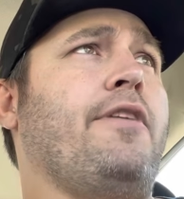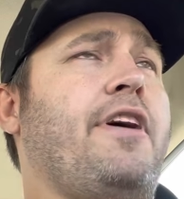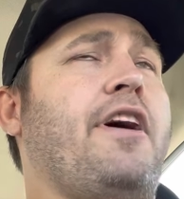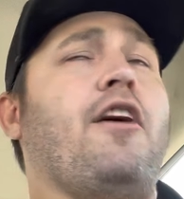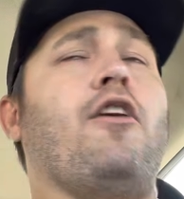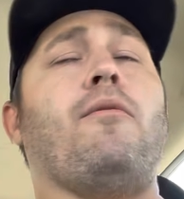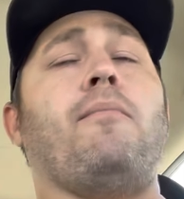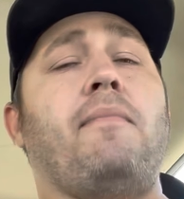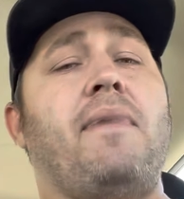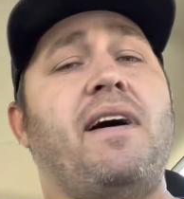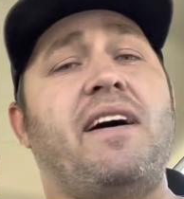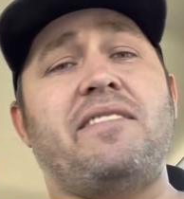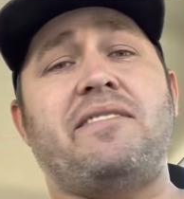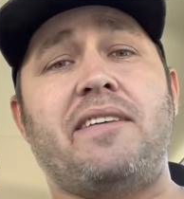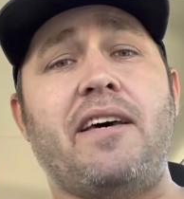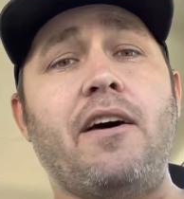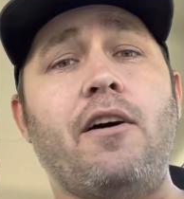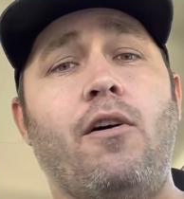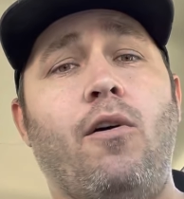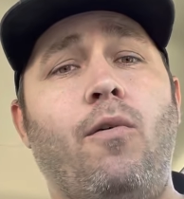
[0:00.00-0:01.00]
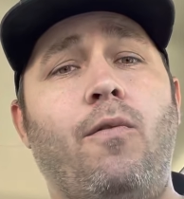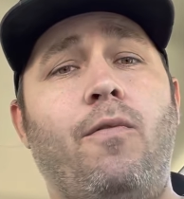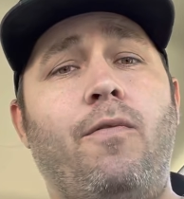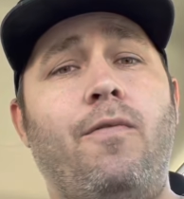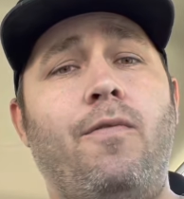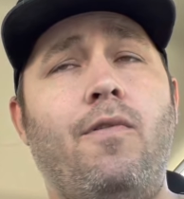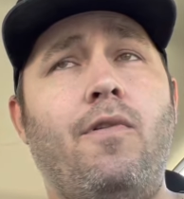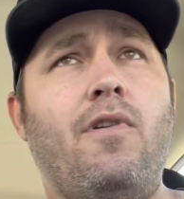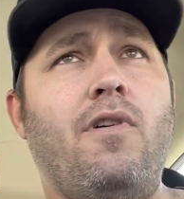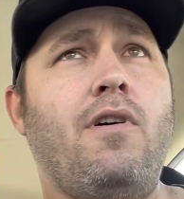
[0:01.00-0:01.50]
help
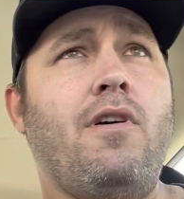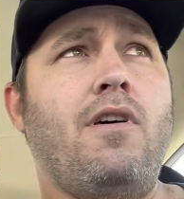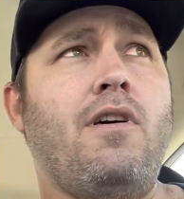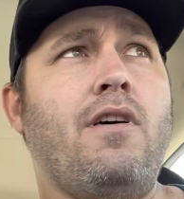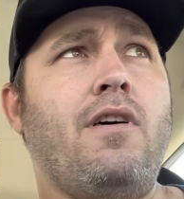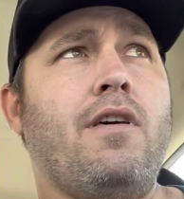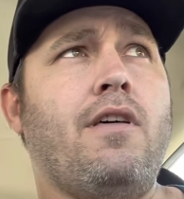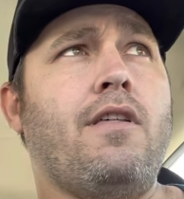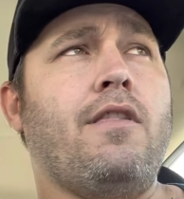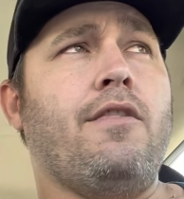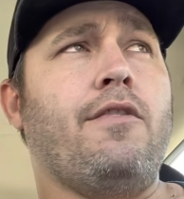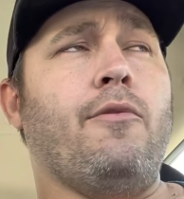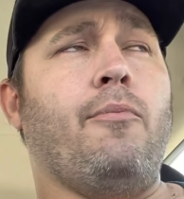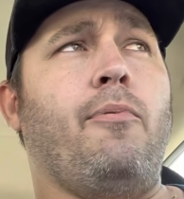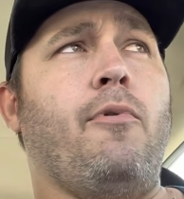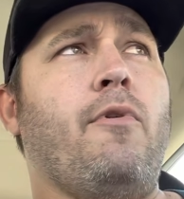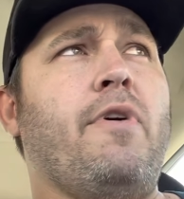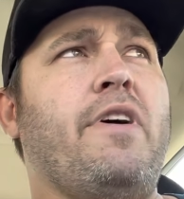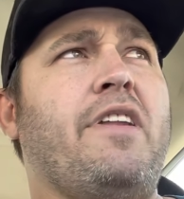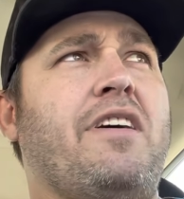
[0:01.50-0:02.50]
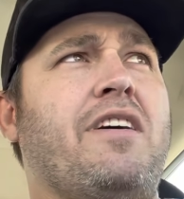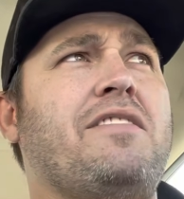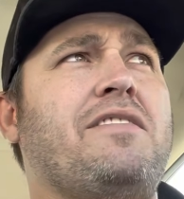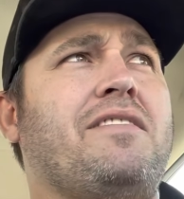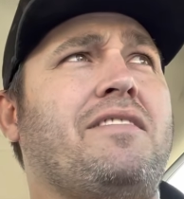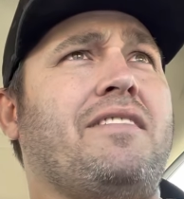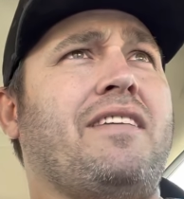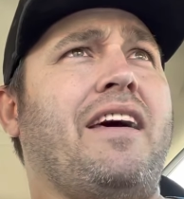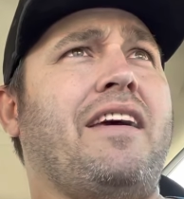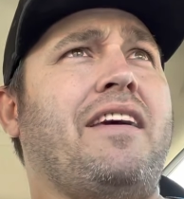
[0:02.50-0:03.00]
myself, the point
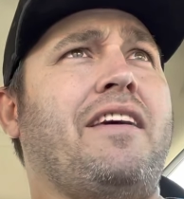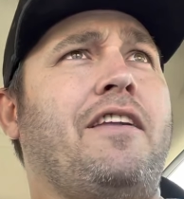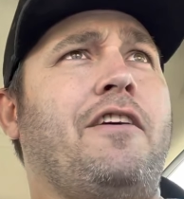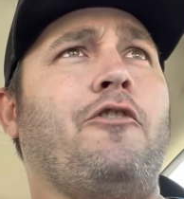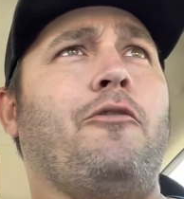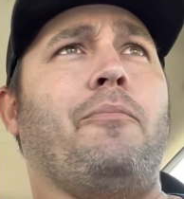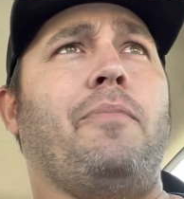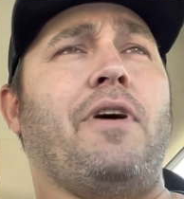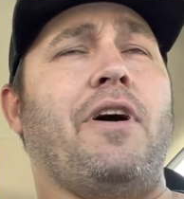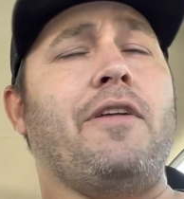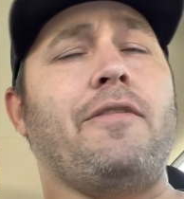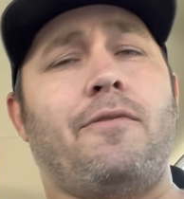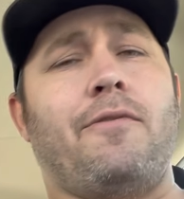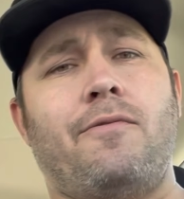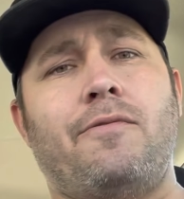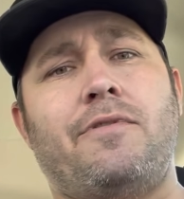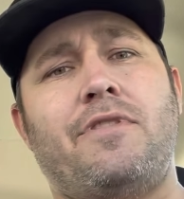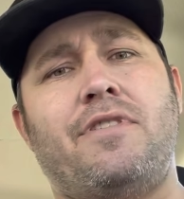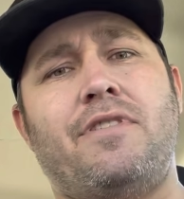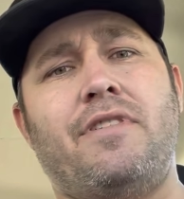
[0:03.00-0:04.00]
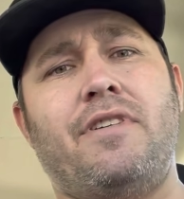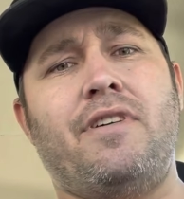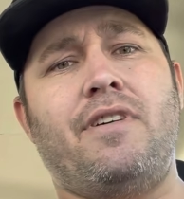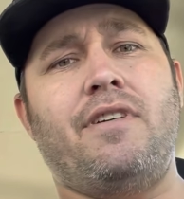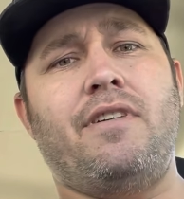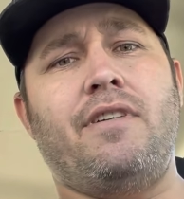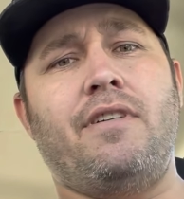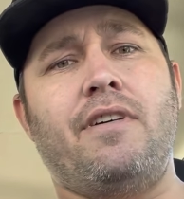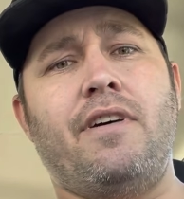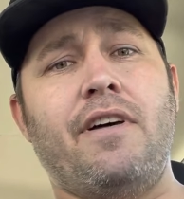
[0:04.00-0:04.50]
is I can help others,
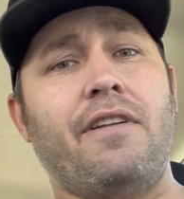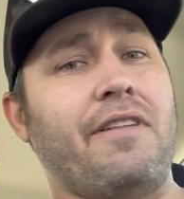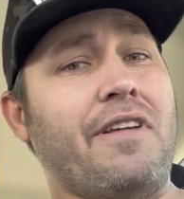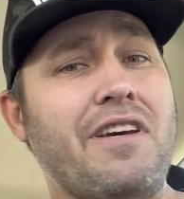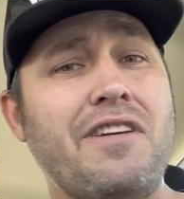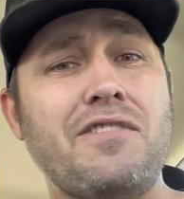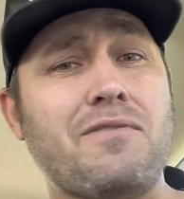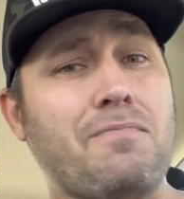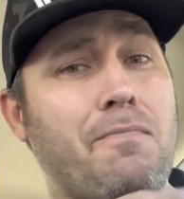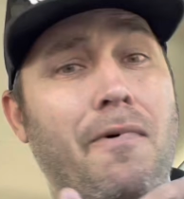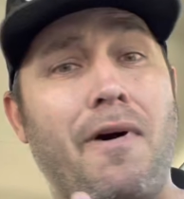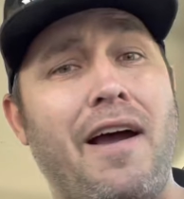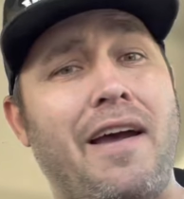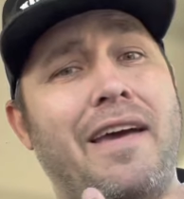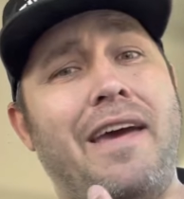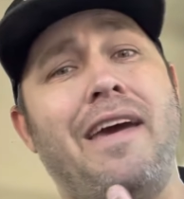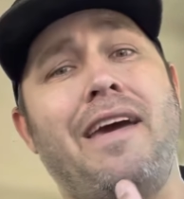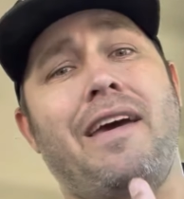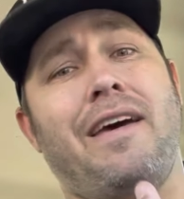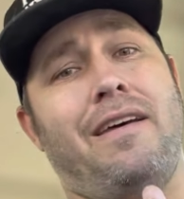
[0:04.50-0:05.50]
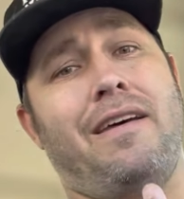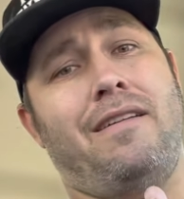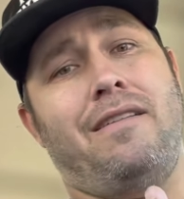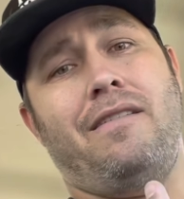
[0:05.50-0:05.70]
at least where I can.